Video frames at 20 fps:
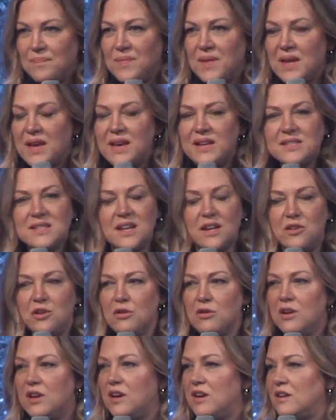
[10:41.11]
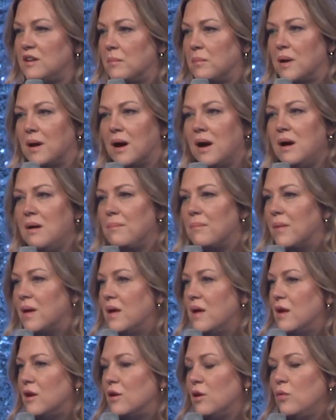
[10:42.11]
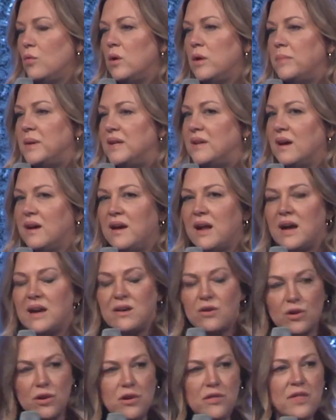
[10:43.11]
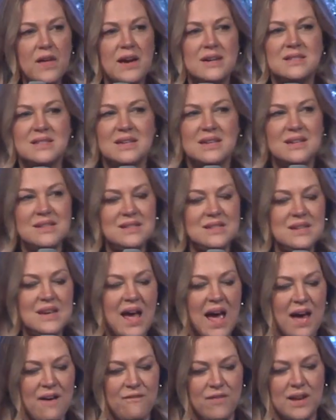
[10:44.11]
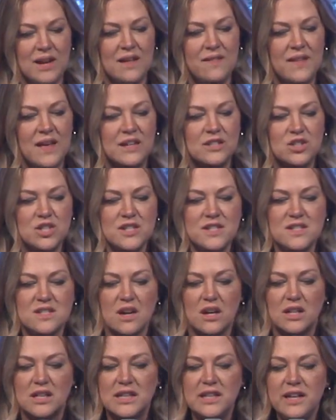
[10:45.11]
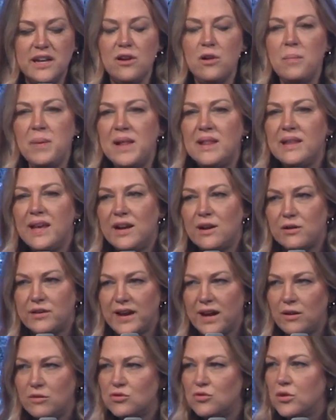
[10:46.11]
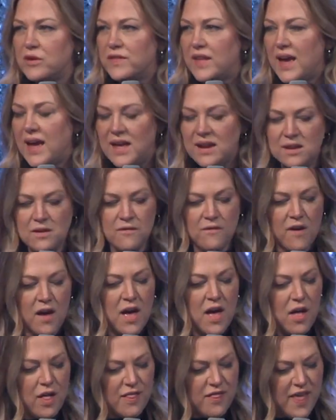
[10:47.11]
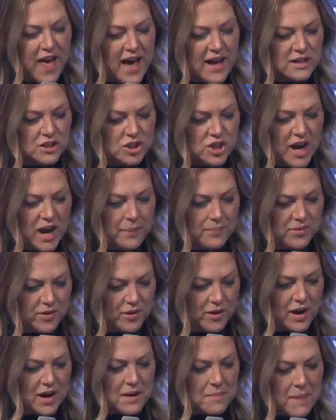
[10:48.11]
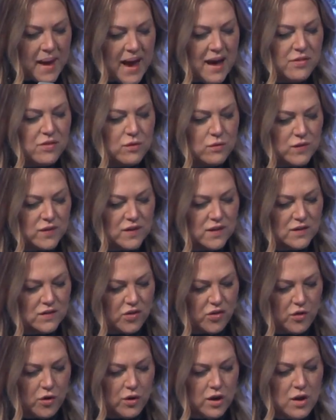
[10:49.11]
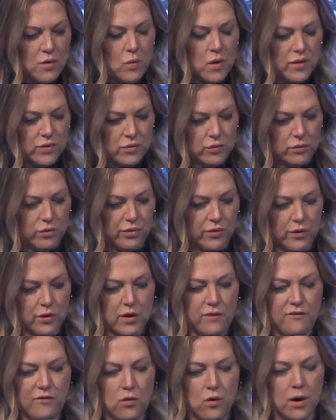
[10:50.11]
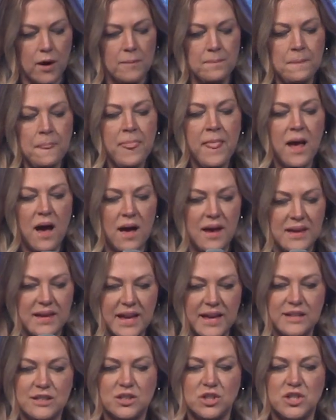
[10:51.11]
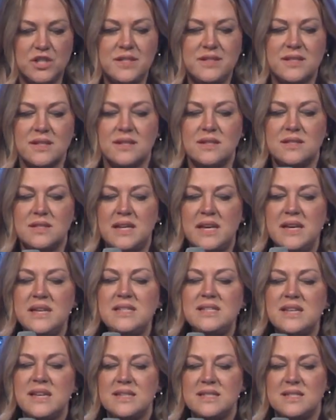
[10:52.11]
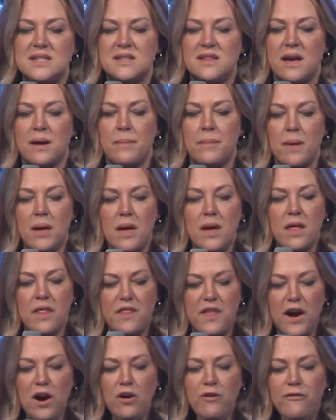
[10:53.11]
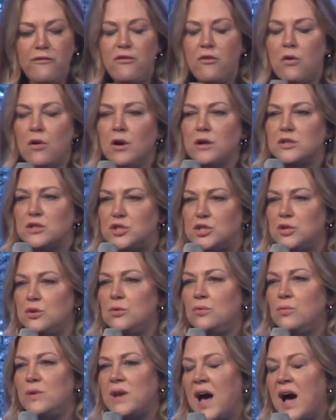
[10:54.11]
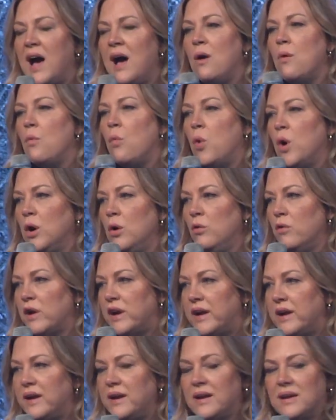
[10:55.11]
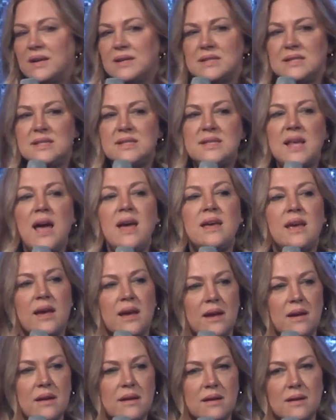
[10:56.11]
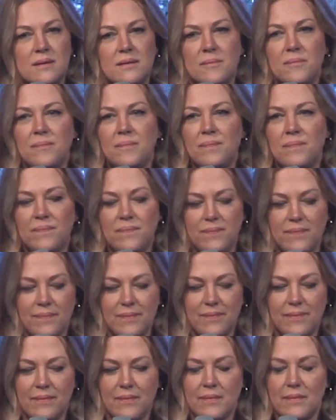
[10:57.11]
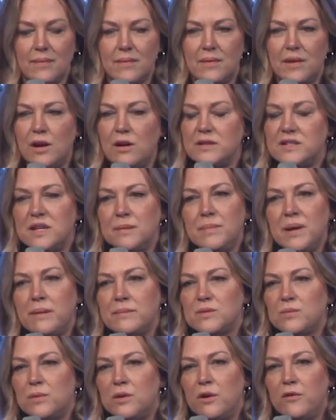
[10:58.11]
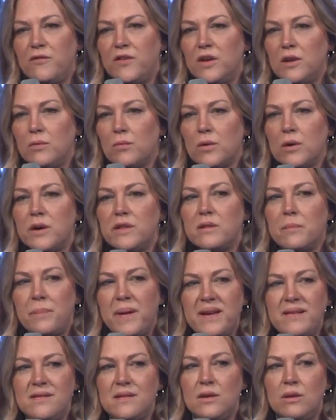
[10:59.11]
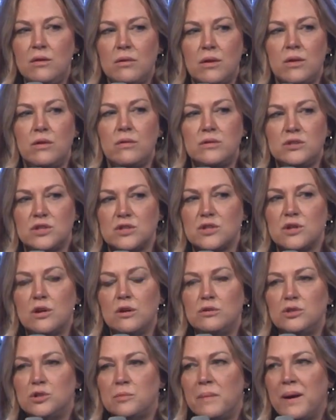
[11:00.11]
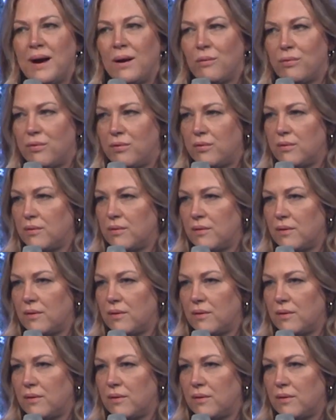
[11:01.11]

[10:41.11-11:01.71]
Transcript: He said, "Your kingdom come, your will be done on earth as it is in heaven." And then just a little bit later, down toward the end of that chapter in Matthew 6, 31 through 34, again, Jesus, he says to them, "Therefore, do not worry, saying." You know, sometimes when you're feeling worried, the best thing you can do is just close your mouth.